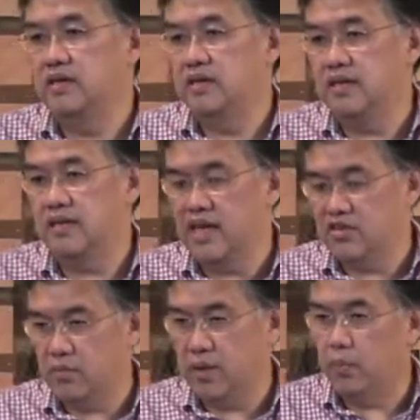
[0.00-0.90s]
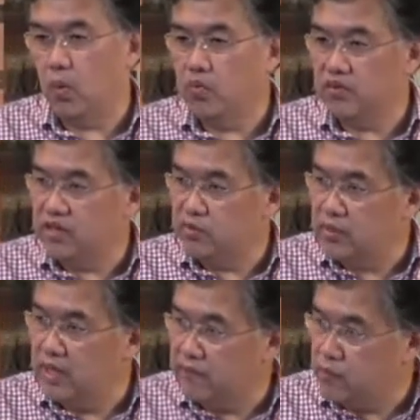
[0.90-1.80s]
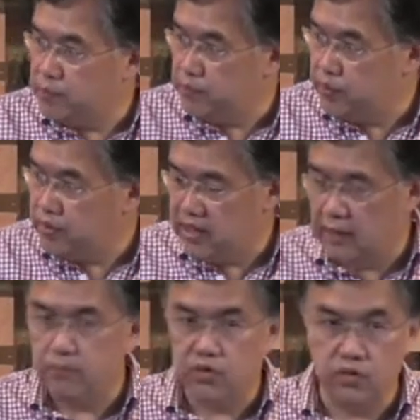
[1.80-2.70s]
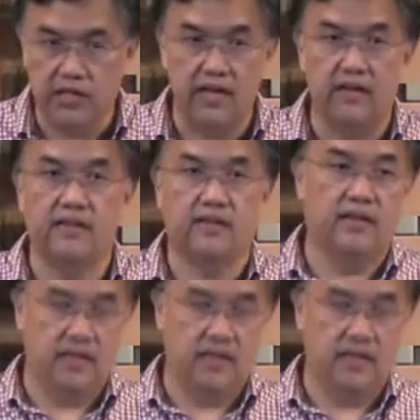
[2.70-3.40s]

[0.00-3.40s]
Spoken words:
And that's why Paul says we have to put them to death.